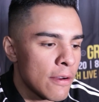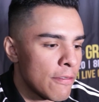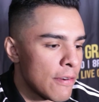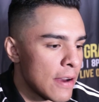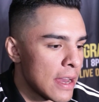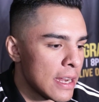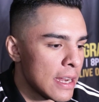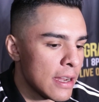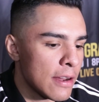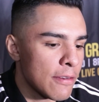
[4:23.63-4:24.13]

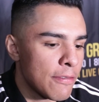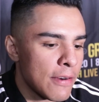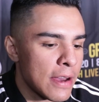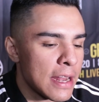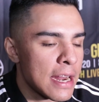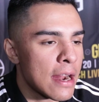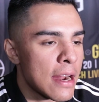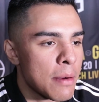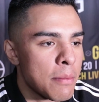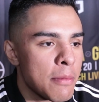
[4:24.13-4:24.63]
Fight in and
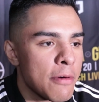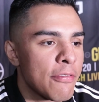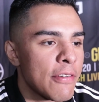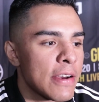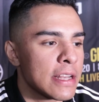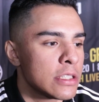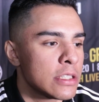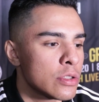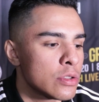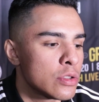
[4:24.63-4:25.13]
fight out. I'm gonna
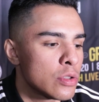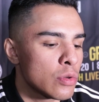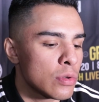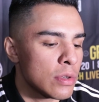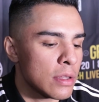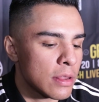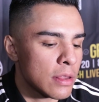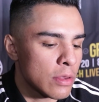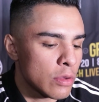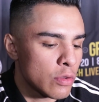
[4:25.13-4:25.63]
fight you
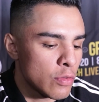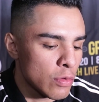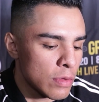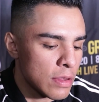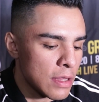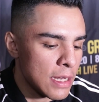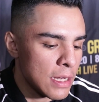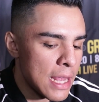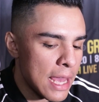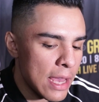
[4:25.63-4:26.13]
tooth,
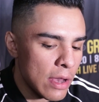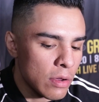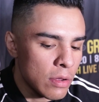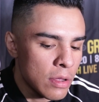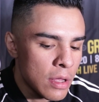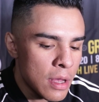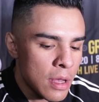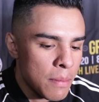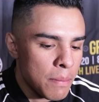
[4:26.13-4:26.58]
tooth and nail.